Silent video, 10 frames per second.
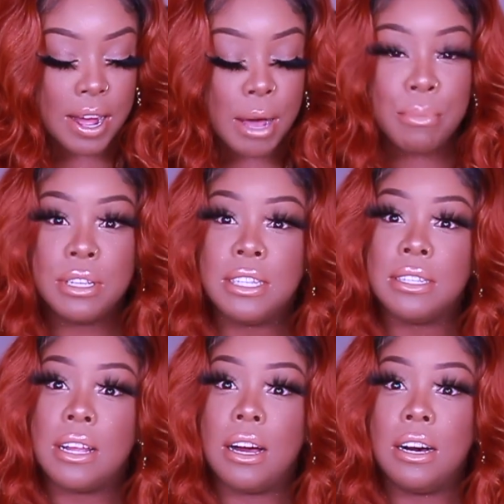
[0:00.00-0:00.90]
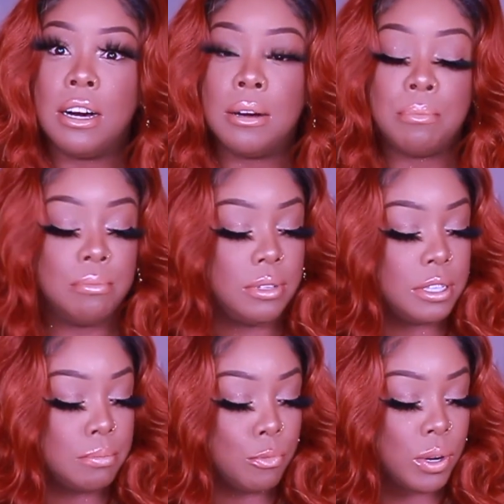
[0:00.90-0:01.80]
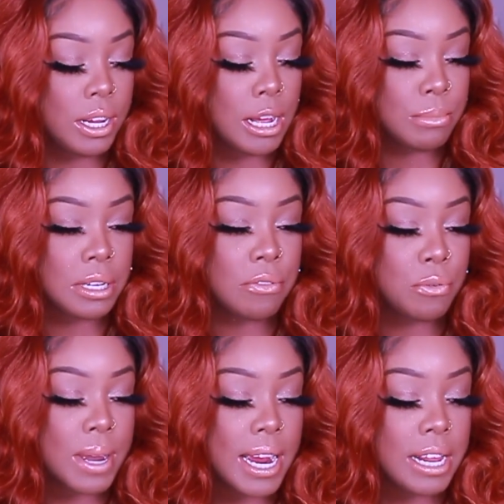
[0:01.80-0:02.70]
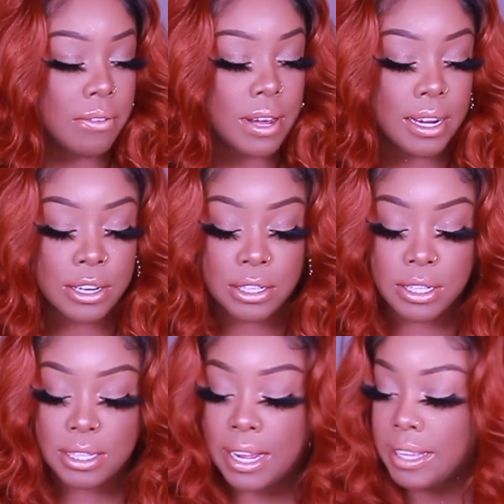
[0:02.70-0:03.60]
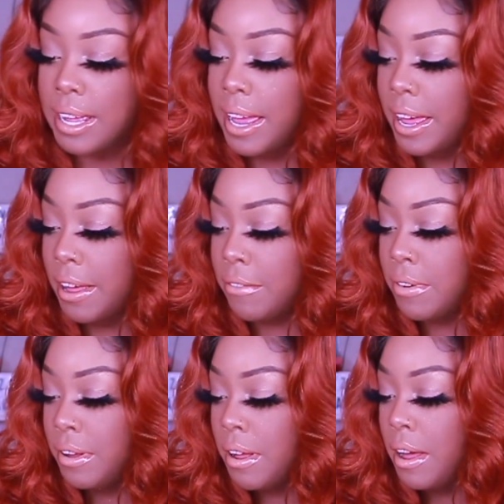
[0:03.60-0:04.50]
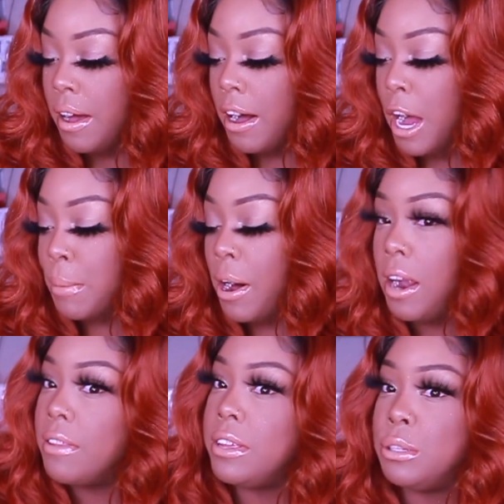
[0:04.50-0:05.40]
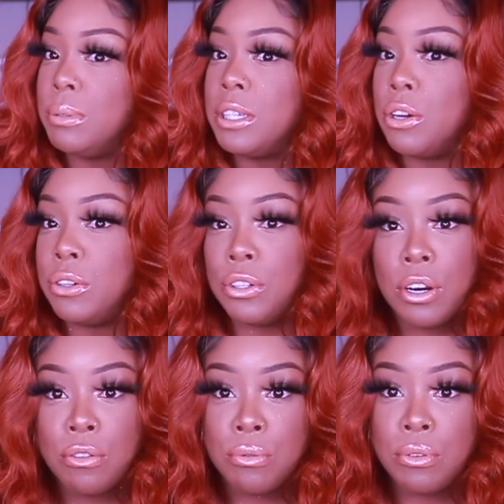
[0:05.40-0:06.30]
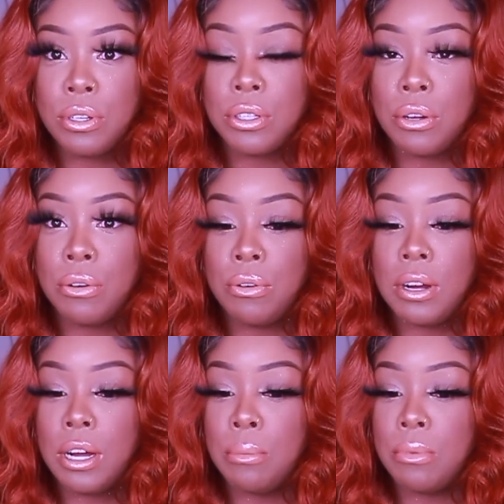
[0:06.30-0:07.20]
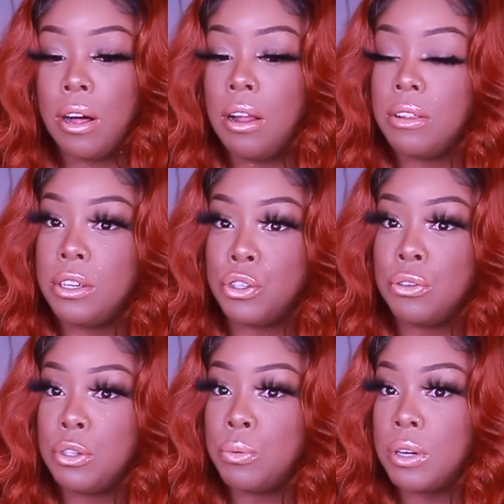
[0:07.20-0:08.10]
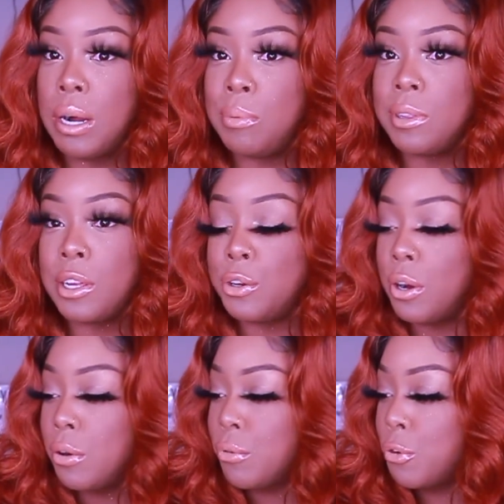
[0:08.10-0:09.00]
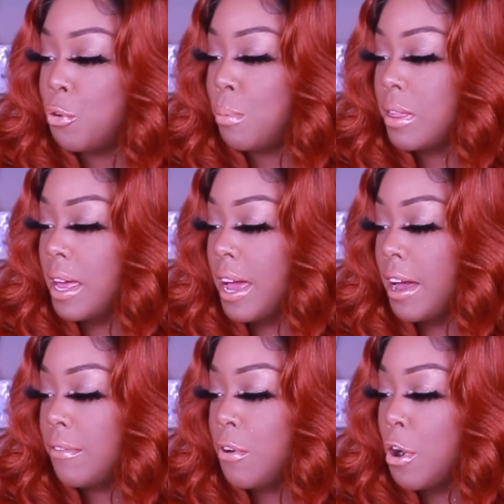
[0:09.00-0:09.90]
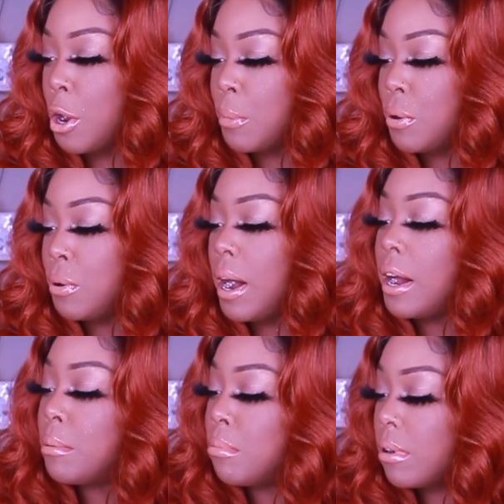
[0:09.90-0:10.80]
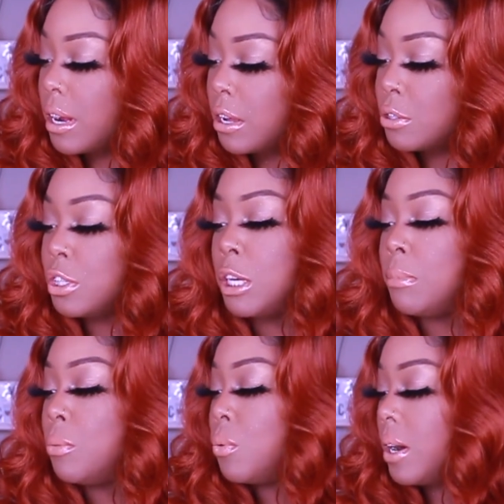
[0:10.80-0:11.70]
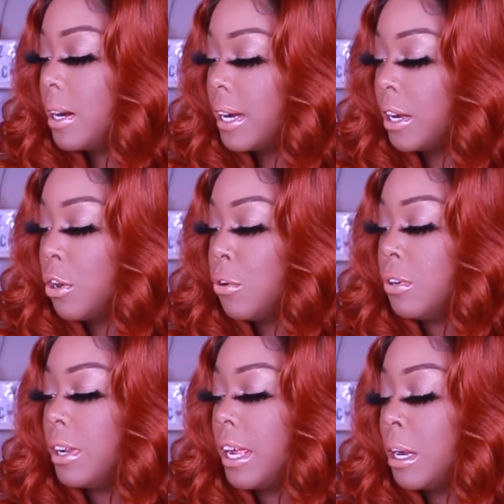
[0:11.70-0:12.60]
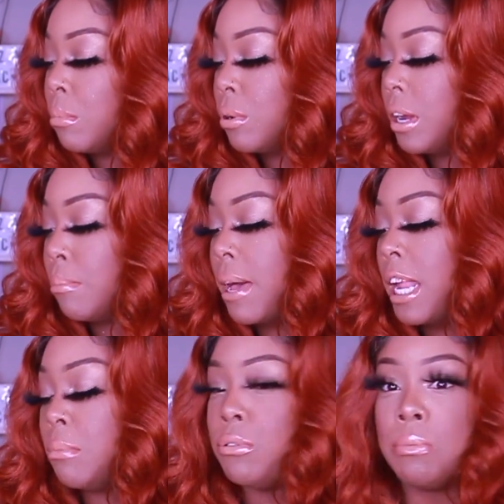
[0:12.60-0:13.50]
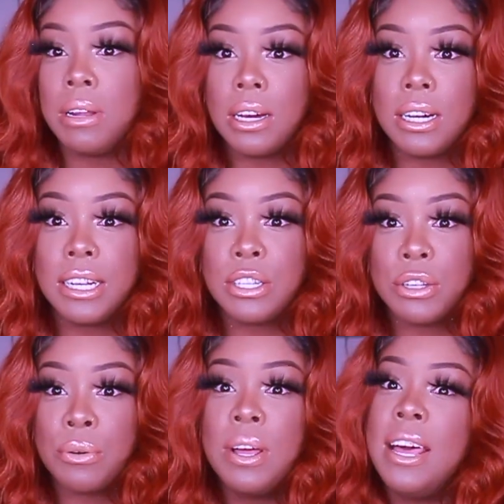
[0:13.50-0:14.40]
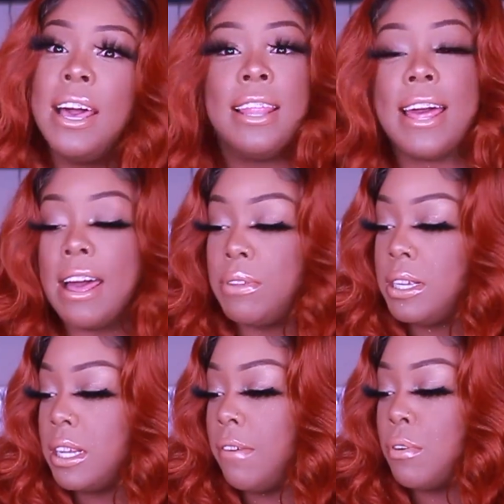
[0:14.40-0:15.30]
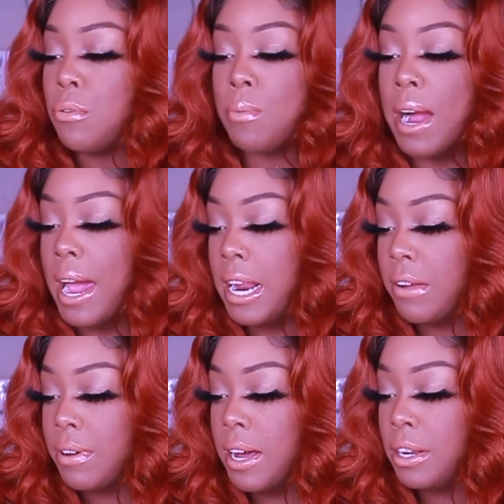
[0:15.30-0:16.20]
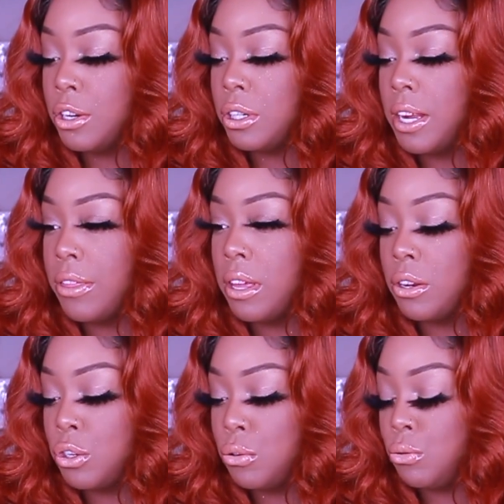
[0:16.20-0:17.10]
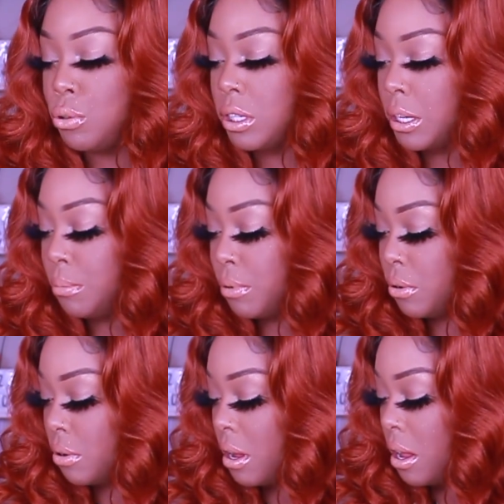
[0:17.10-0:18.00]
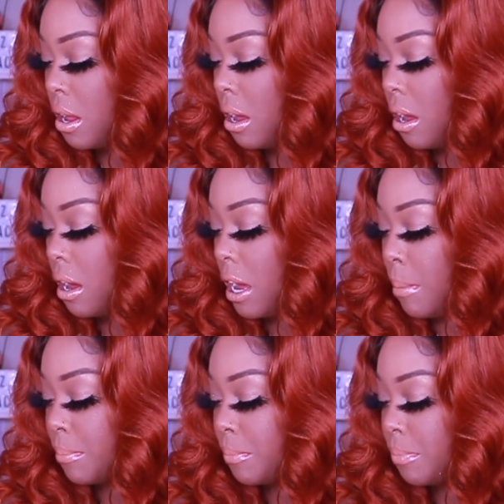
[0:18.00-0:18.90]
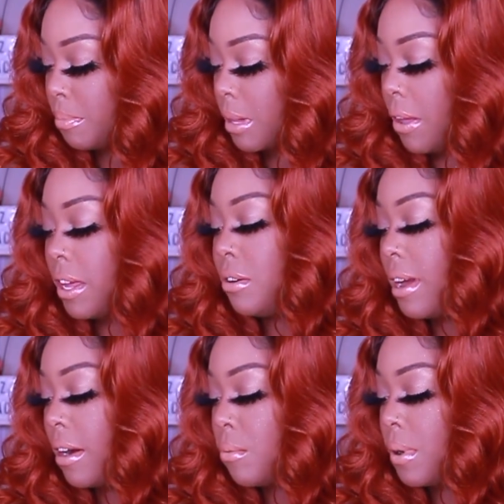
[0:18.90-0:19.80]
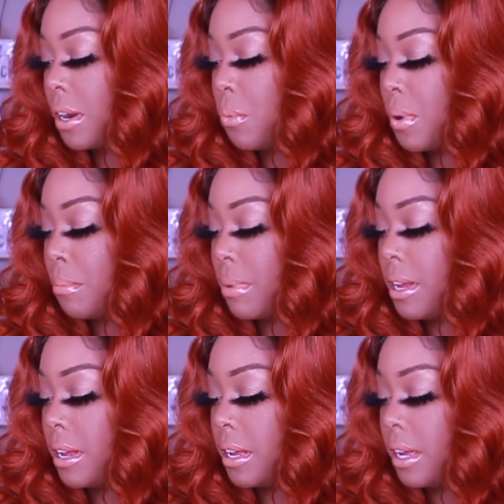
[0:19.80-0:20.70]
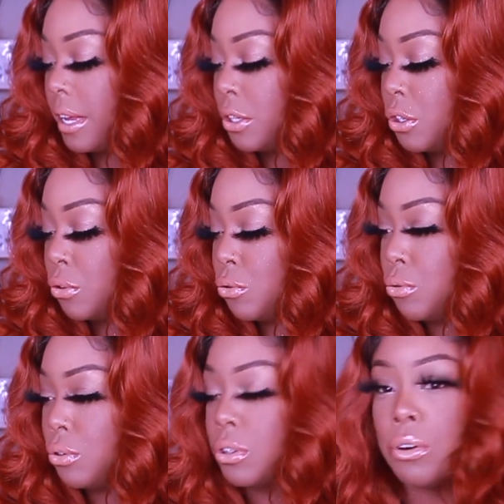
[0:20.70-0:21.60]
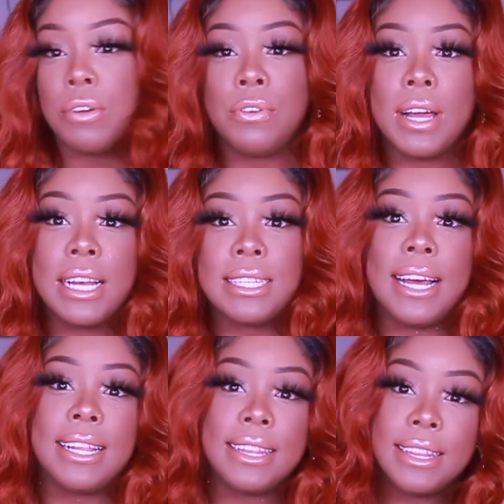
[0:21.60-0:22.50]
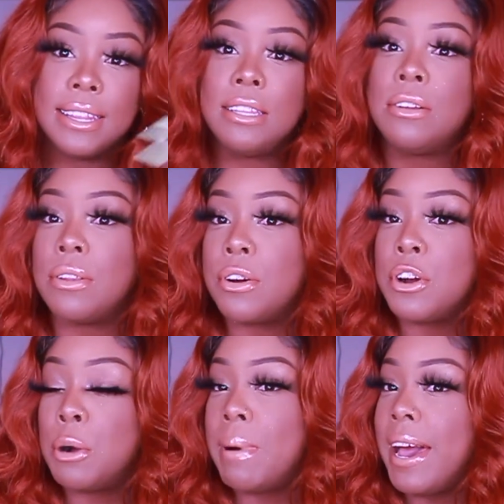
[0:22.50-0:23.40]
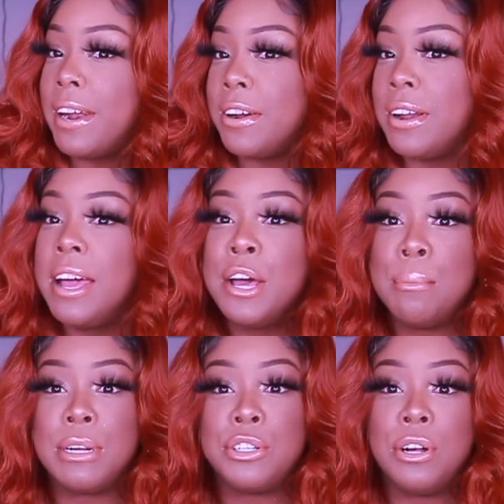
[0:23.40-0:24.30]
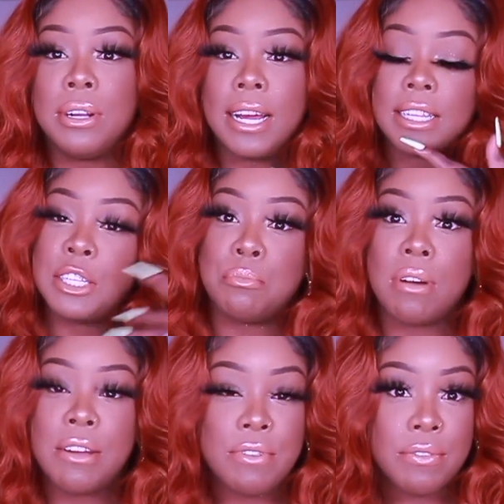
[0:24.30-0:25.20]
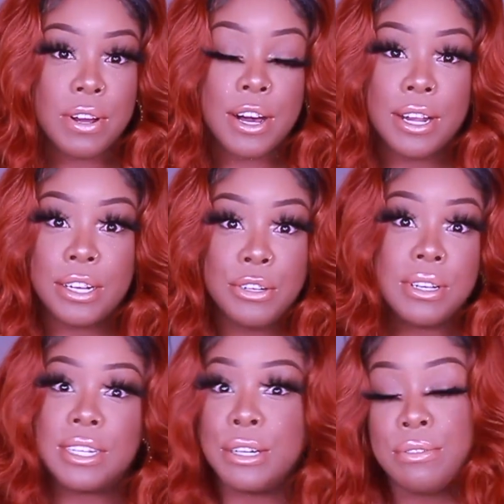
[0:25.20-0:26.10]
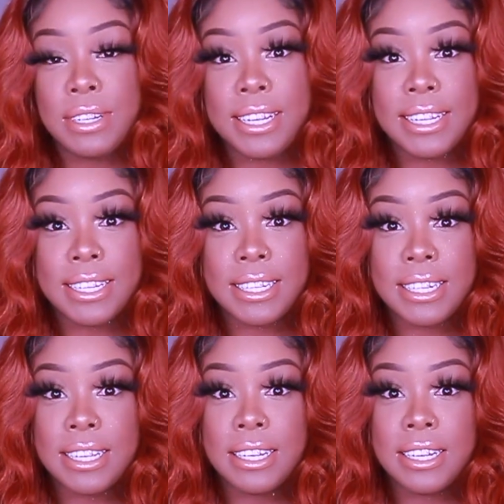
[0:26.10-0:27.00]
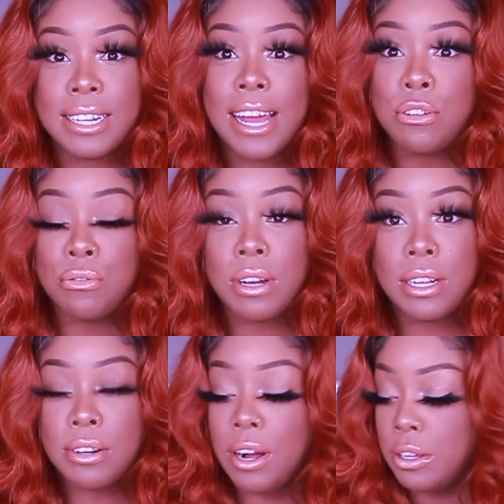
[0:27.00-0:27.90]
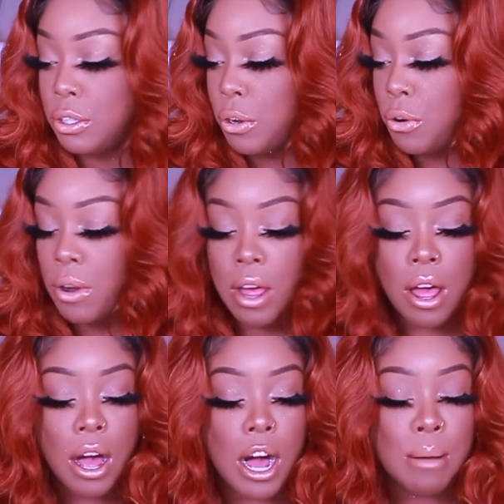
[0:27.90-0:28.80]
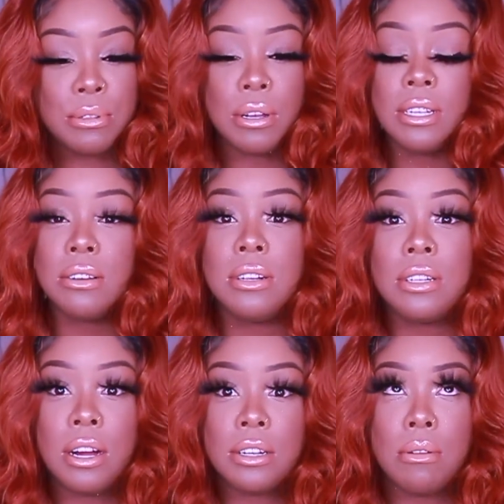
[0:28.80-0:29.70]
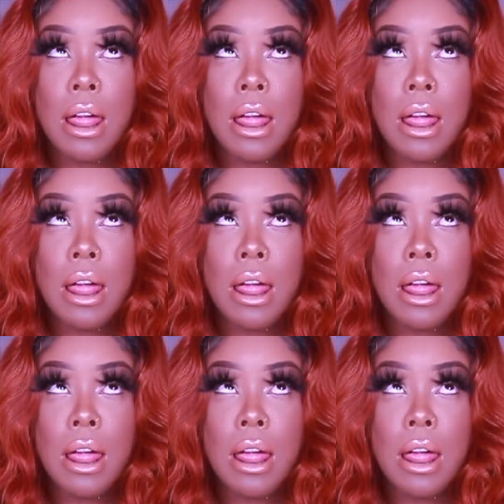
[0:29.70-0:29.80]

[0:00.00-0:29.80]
um, this uh, this wig comes in a variety of colors. Looks like they have Um, all of these wigs are dark rooted, so um, all these units will come with a dark root, but they have caramel, autumn brown, cinnamon wine, golden amber, and Malibu blonde. So they have these in a variety of colors, nothing too simple. Um, well, they do have one and one B and two, so if you guys like, you know, the curl pattern, but you don't like this bright vivid color, you can definitely get this in a, a natural color also. Um, so let's go talk